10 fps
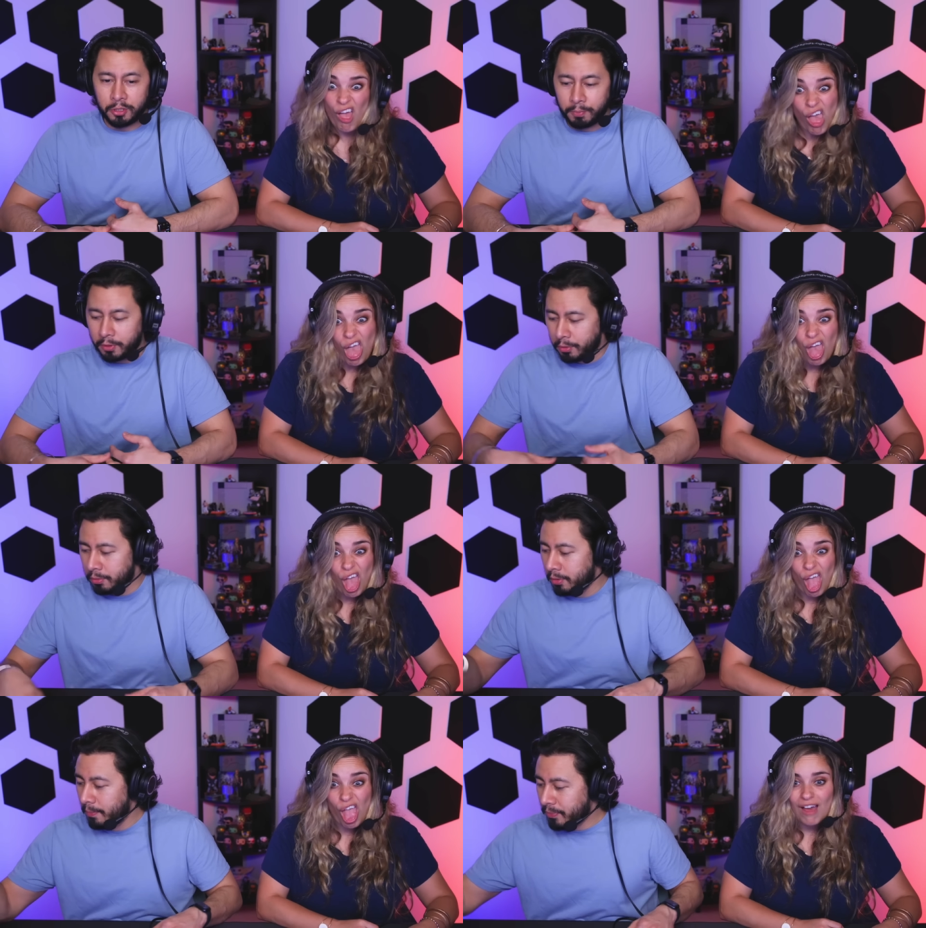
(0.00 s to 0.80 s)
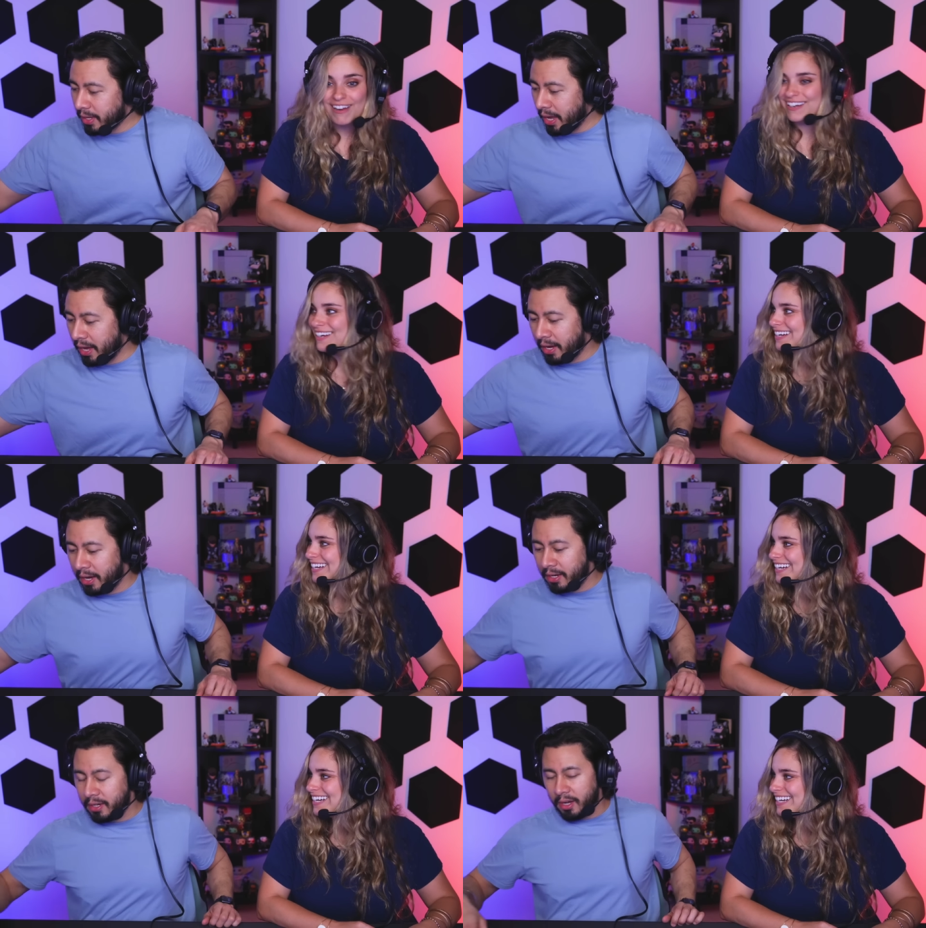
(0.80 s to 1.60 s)
Speaker 1: super cool,
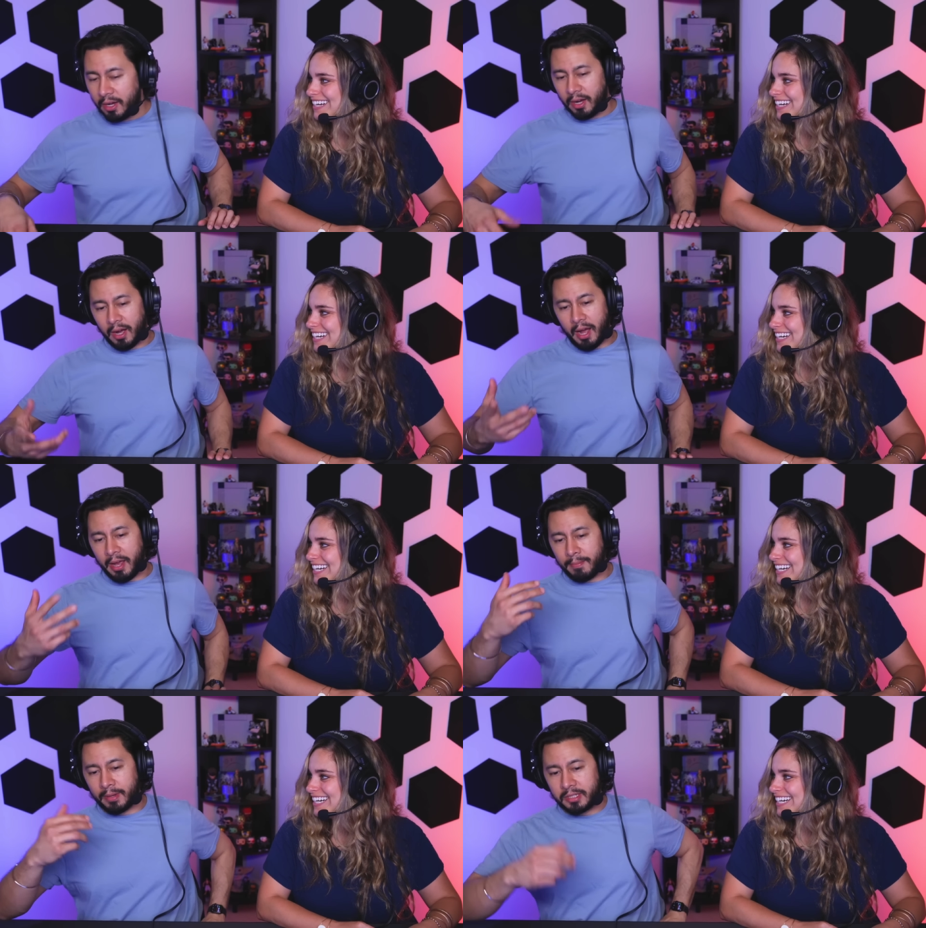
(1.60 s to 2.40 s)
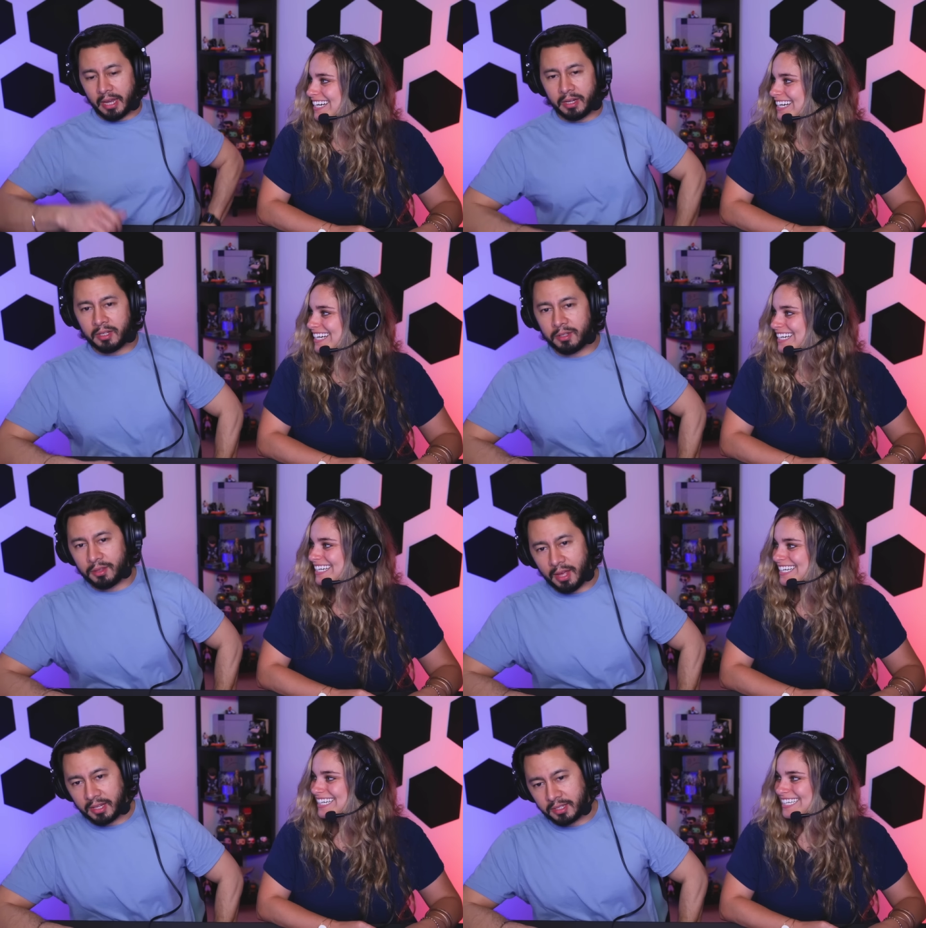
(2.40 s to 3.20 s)
and uh, I am excited
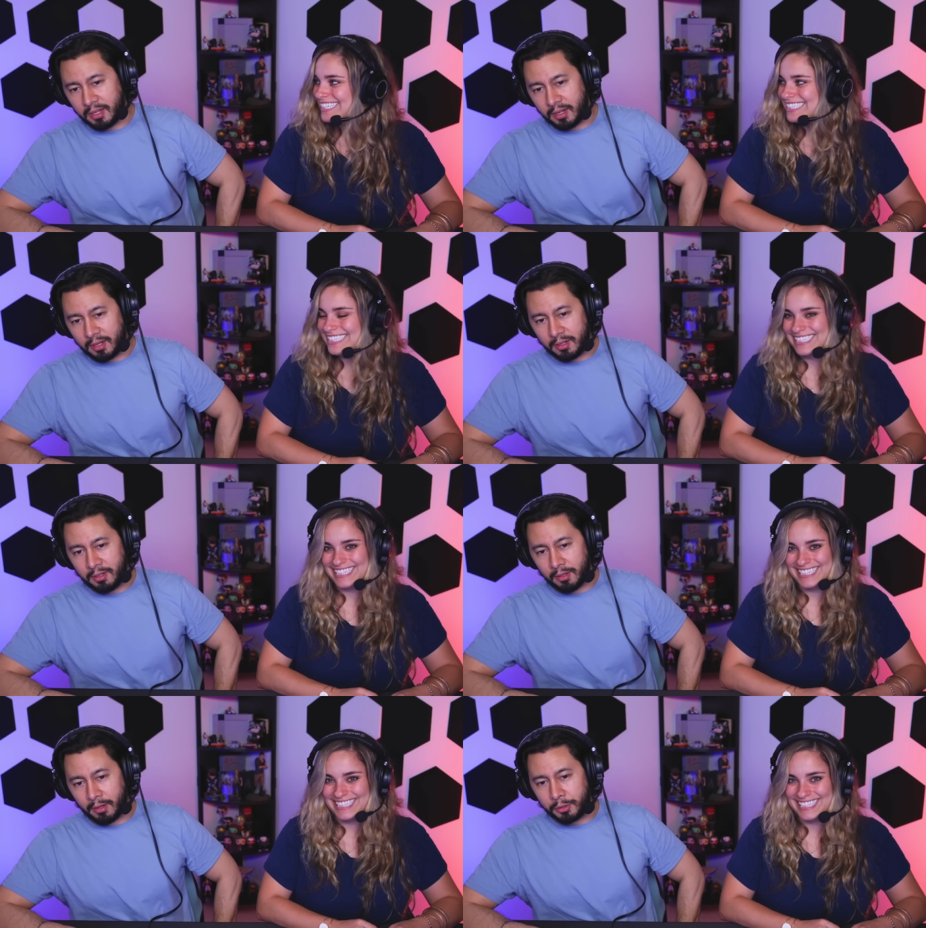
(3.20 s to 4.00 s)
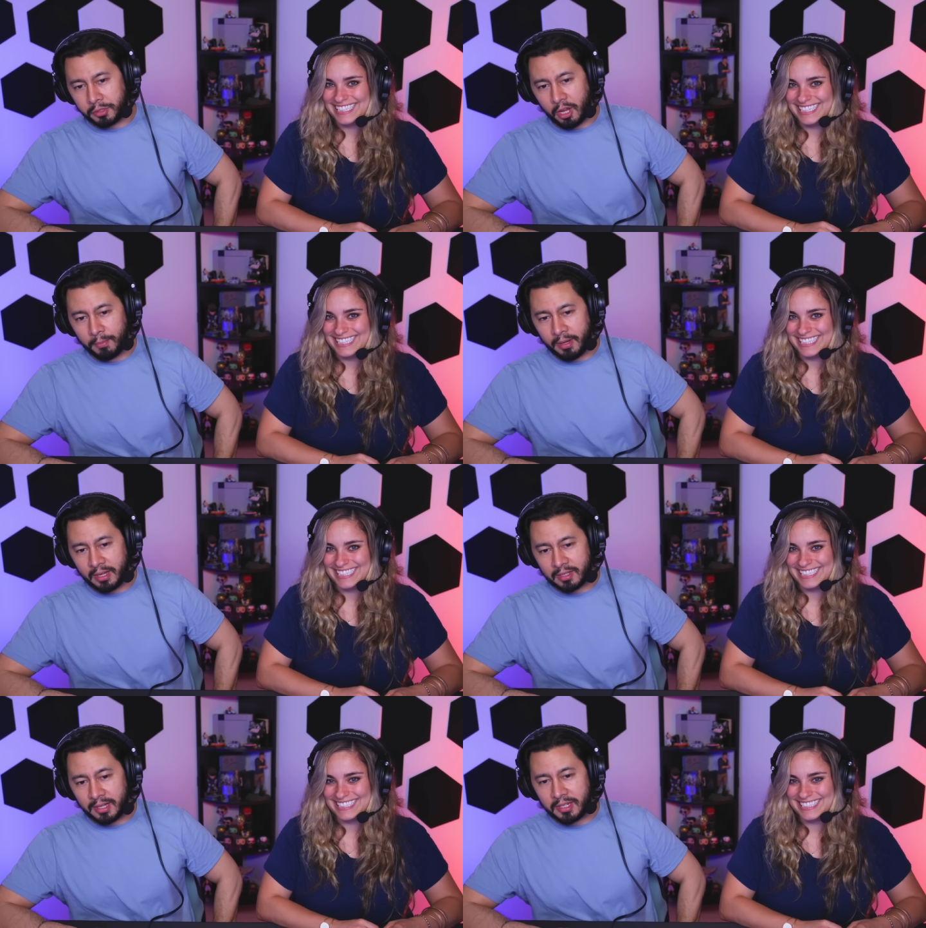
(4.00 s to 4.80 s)
that uh, you know Idris Elba
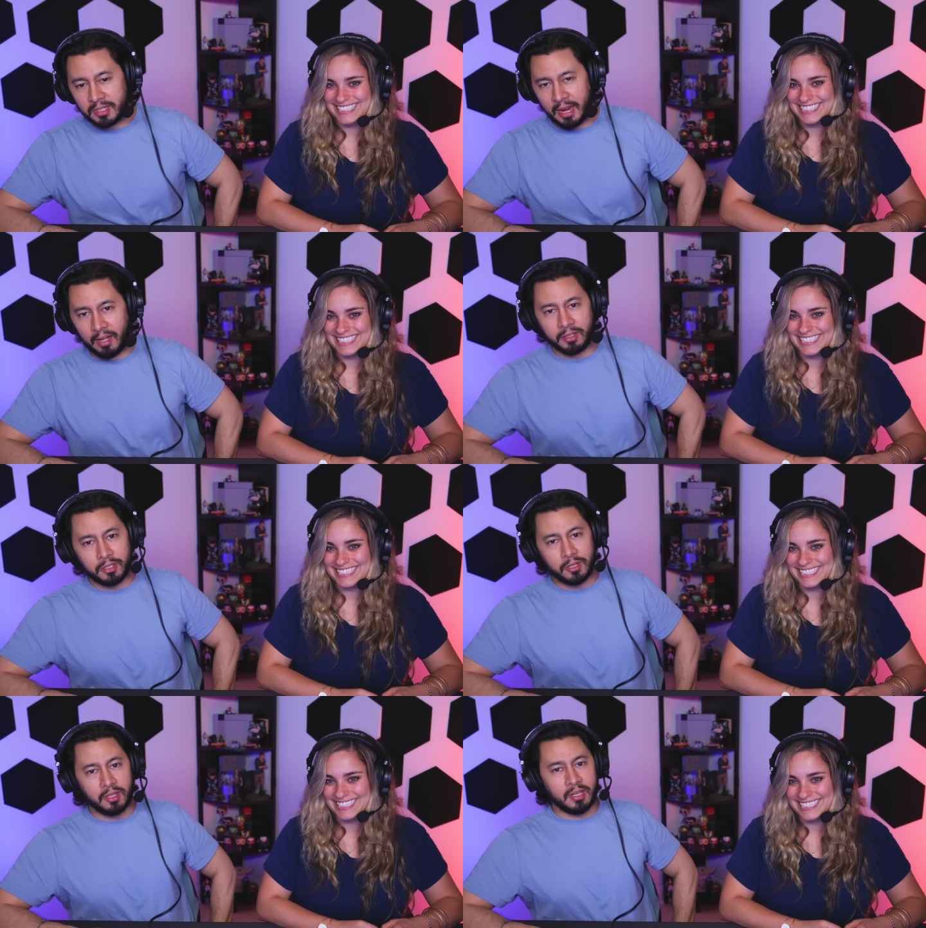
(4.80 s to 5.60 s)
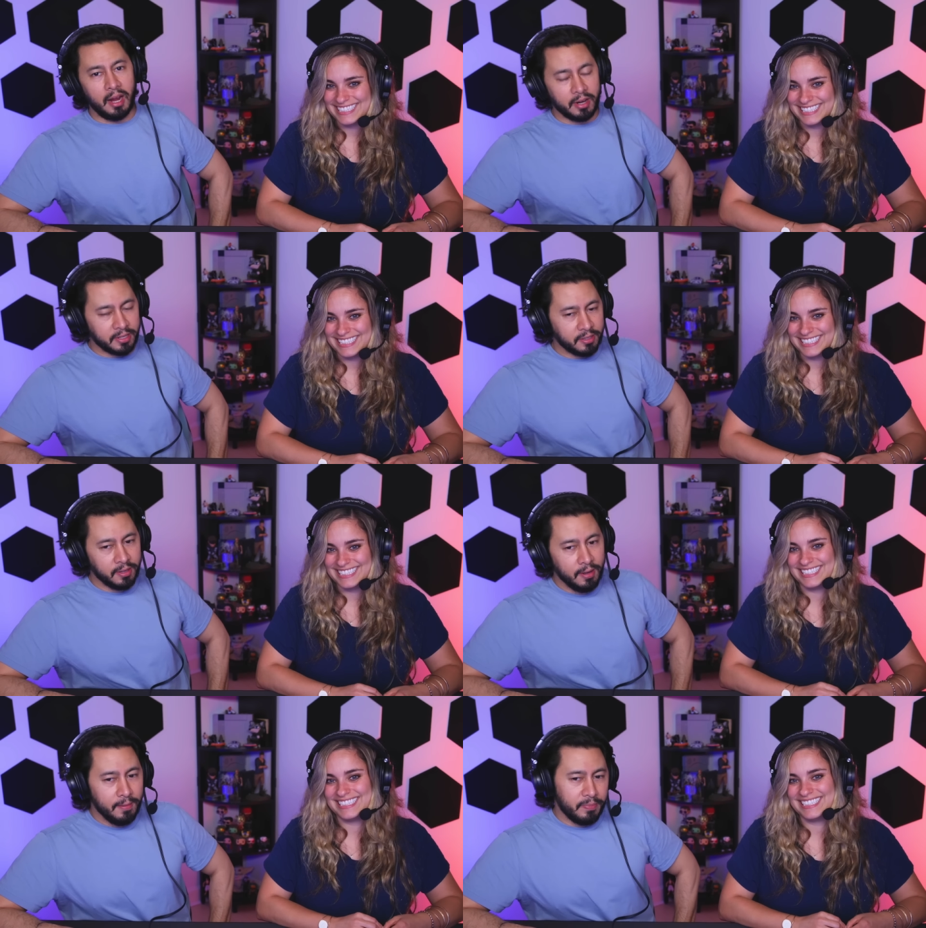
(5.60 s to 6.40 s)
has lent his talents to this character,